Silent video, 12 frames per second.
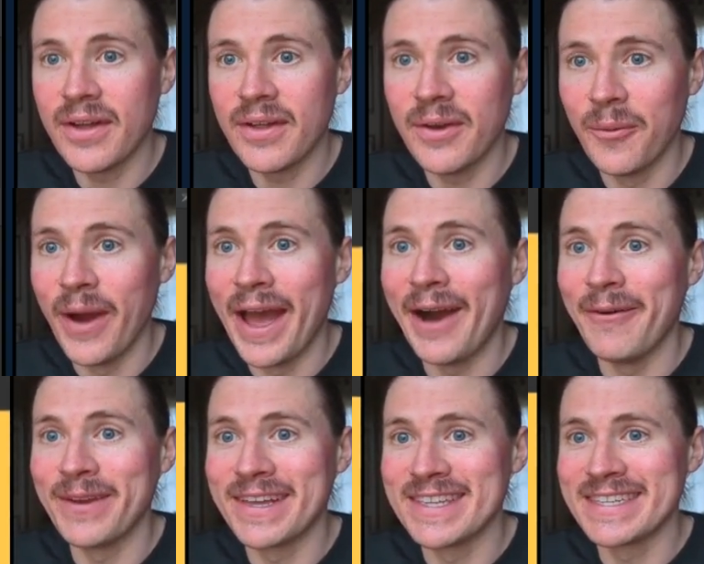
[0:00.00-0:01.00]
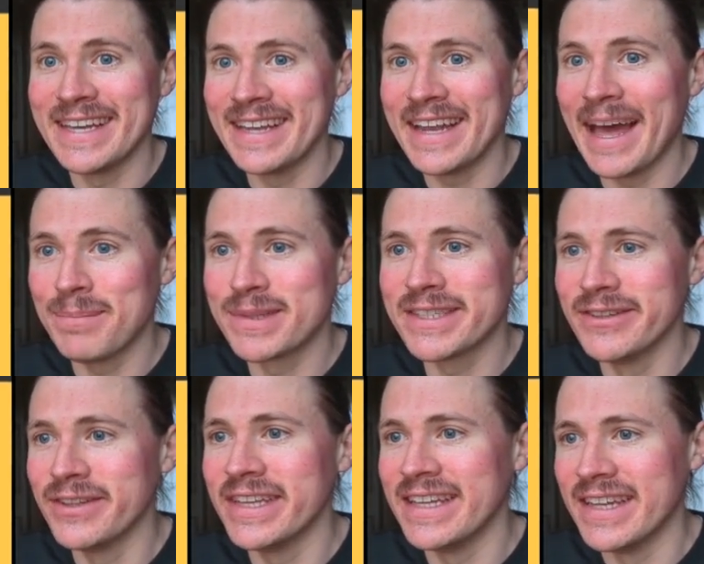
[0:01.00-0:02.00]
wow, we can see it
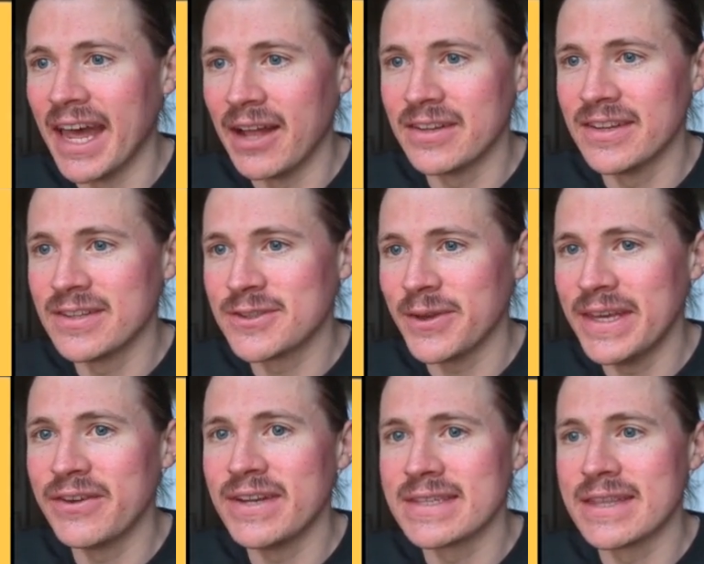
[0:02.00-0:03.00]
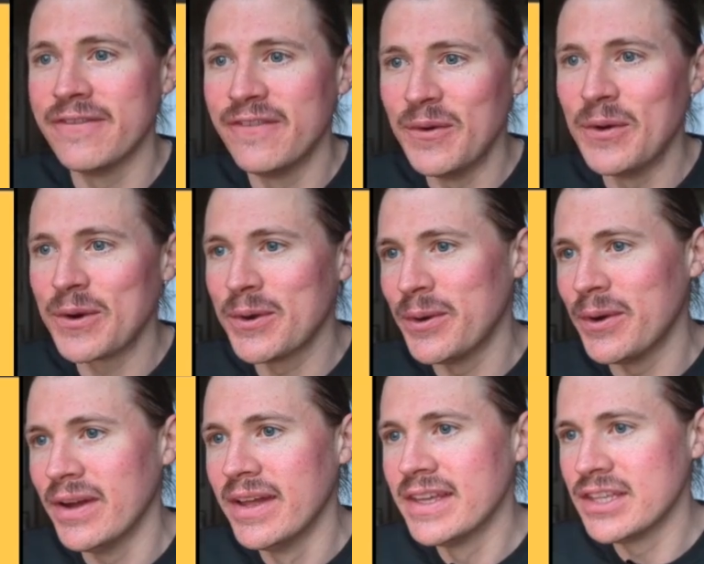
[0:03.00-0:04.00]
absolutely nailed it. So here it is, the 4
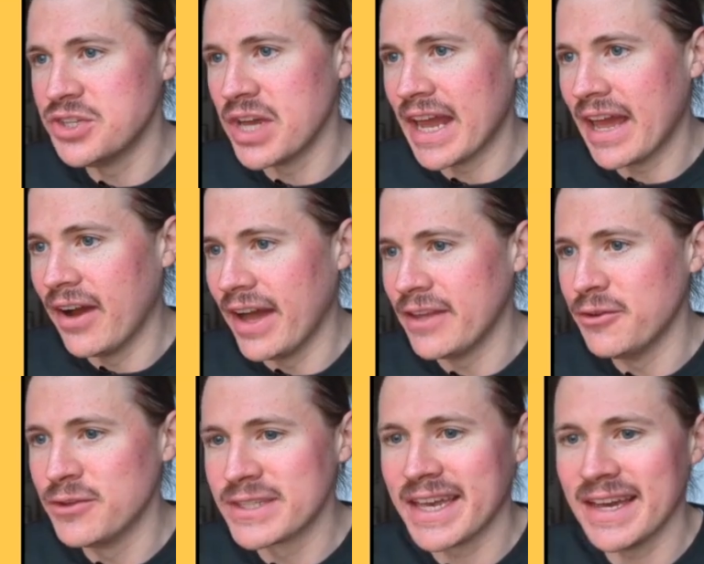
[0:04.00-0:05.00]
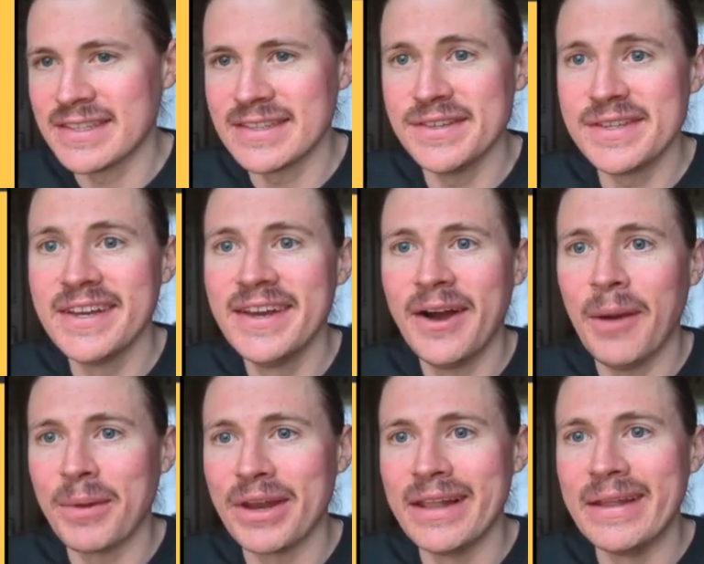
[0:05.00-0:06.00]
core Gen AI use cases. I'm
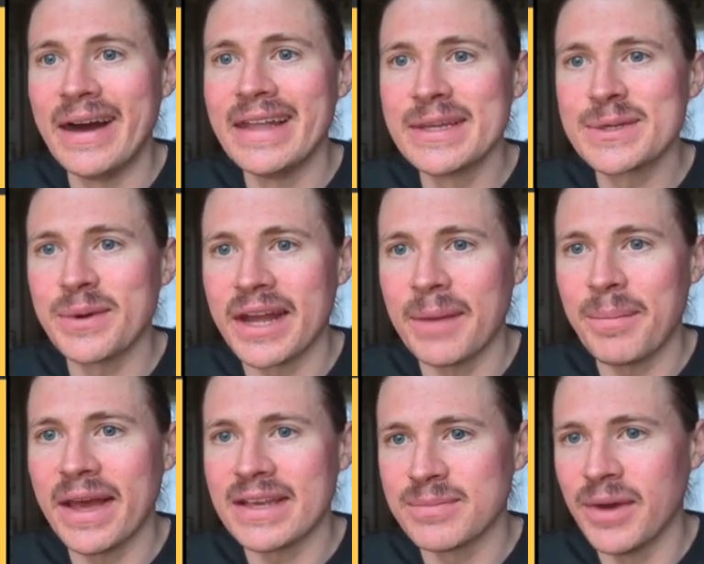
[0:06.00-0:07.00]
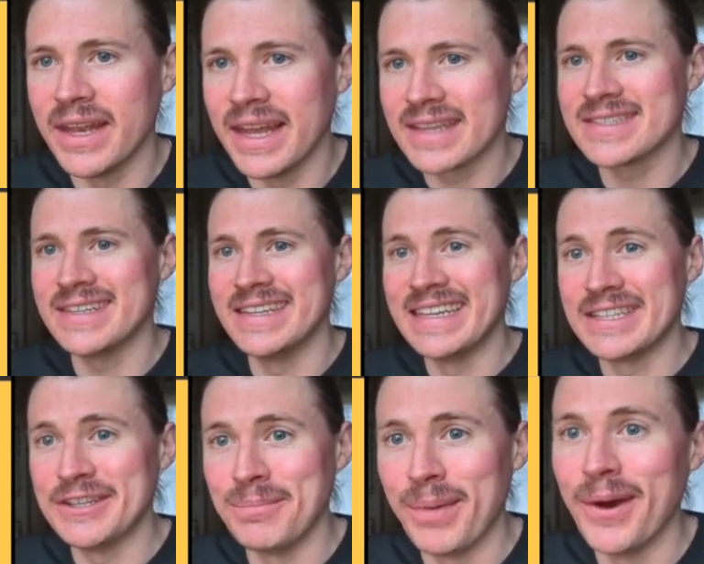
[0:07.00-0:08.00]
going to line this one up as my next
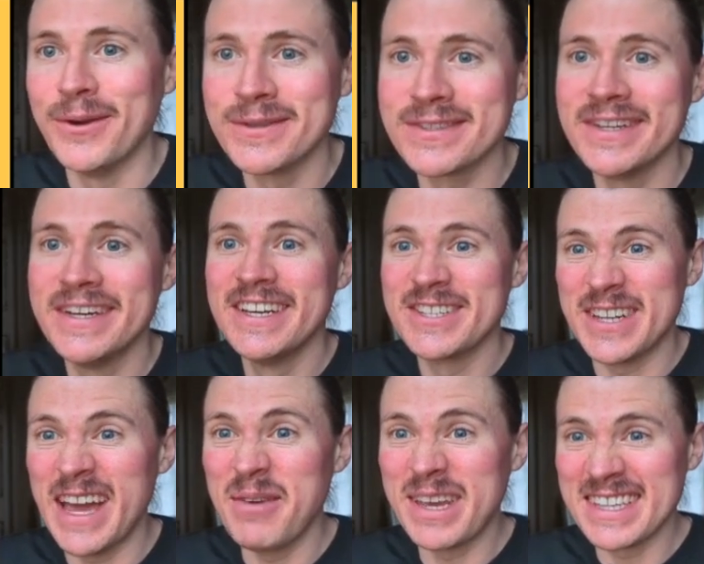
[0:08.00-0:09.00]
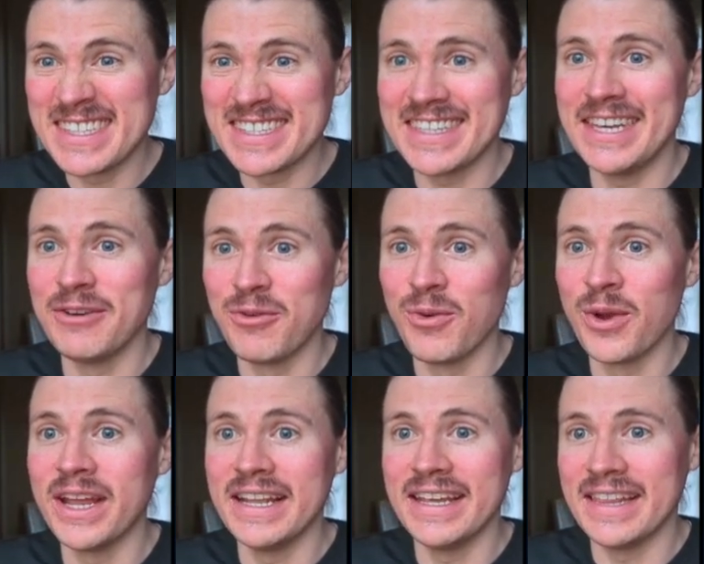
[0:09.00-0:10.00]
LinkedIn post. So now we can see
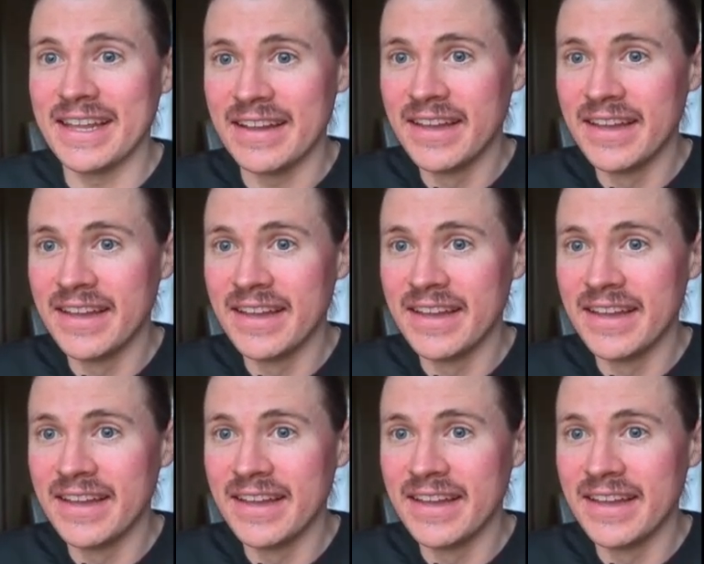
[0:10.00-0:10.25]
really that